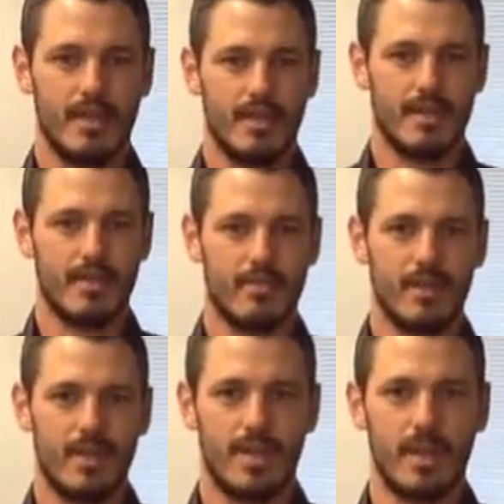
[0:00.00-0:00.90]
it can
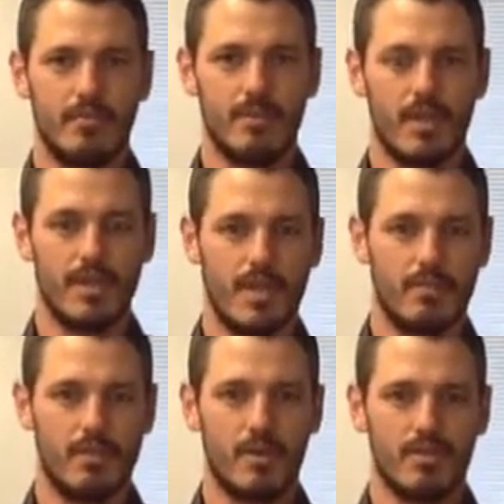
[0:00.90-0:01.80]
really help load our
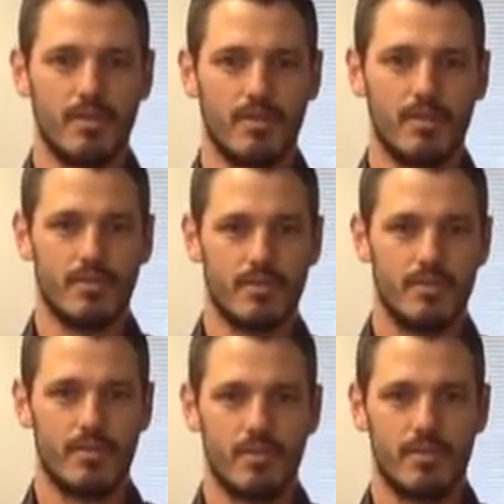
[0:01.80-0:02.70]
postural
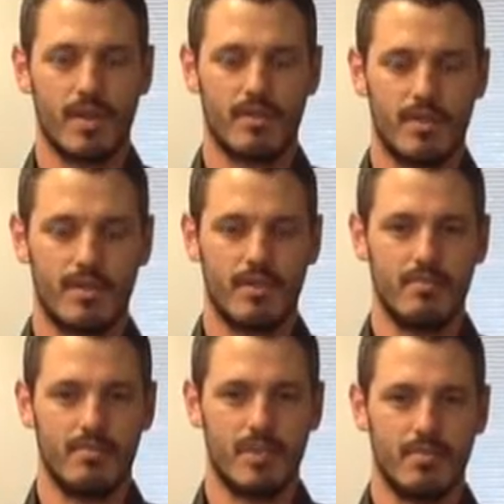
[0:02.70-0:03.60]
strength system,
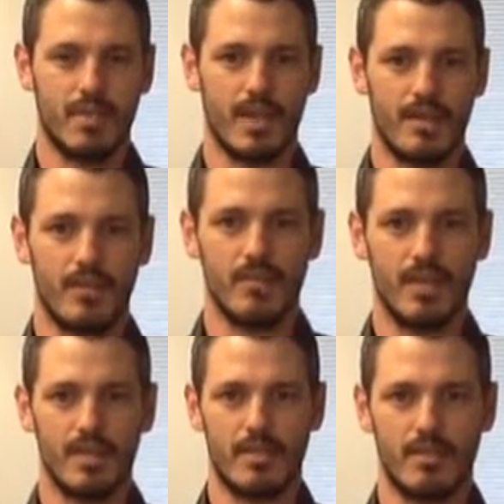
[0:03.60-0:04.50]
which we don't
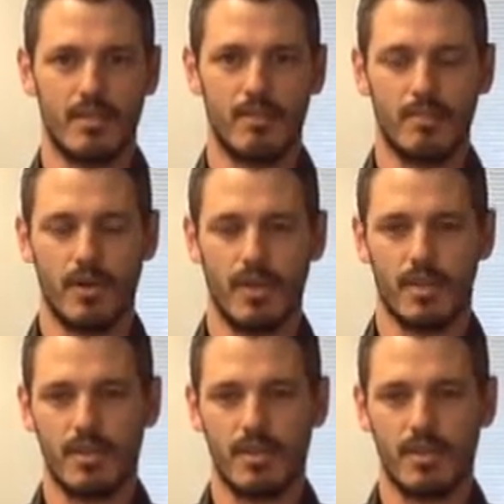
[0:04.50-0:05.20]
always do on the bike.